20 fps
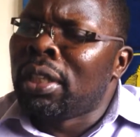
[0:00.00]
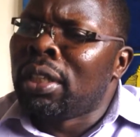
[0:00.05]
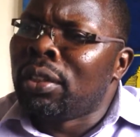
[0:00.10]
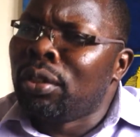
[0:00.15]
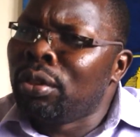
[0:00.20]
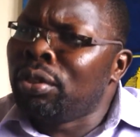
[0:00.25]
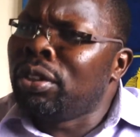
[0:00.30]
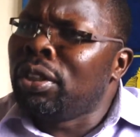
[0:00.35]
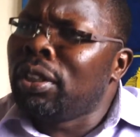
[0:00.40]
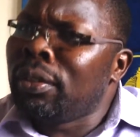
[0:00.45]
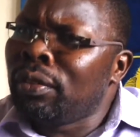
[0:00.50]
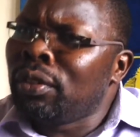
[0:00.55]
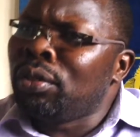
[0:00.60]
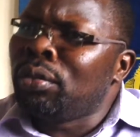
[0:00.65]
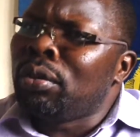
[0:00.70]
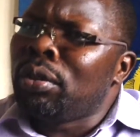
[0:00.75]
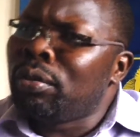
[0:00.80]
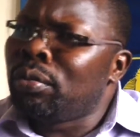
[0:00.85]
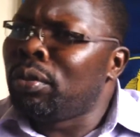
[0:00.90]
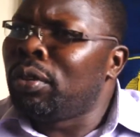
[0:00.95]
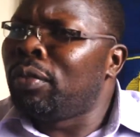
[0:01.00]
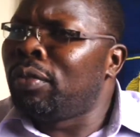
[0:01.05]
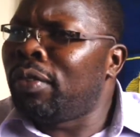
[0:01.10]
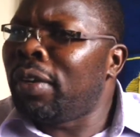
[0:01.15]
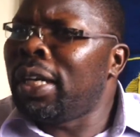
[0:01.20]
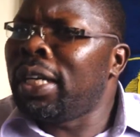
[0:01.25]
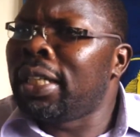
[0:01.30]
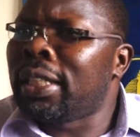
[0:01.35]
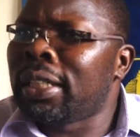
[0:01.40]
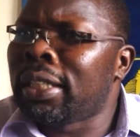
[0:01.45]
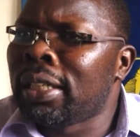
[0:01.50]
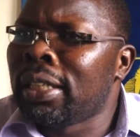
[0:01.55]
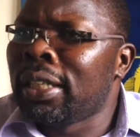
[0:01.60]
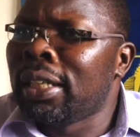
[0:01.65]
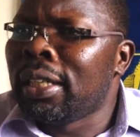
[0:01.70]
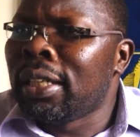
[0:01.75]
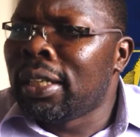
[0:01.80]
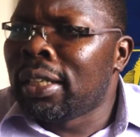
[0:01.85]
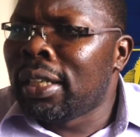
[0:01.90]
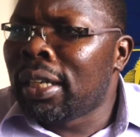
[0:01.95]
those individuals will fight
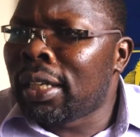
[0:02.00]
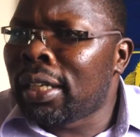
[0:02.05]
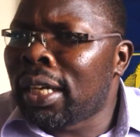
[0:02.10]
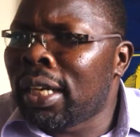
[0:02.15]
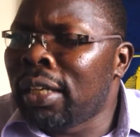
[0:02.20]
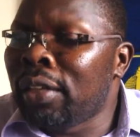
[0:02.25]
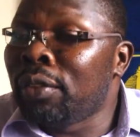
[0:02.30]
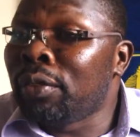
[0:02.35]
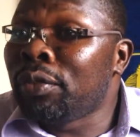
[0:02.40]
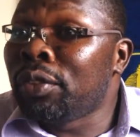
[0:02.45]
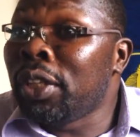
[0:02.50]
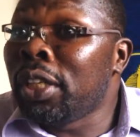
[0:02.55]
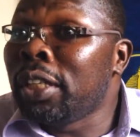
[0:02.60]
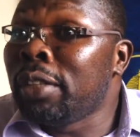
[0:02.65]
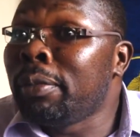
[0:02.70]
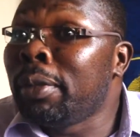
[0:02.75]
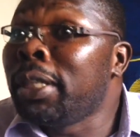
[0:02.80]
that kind of change,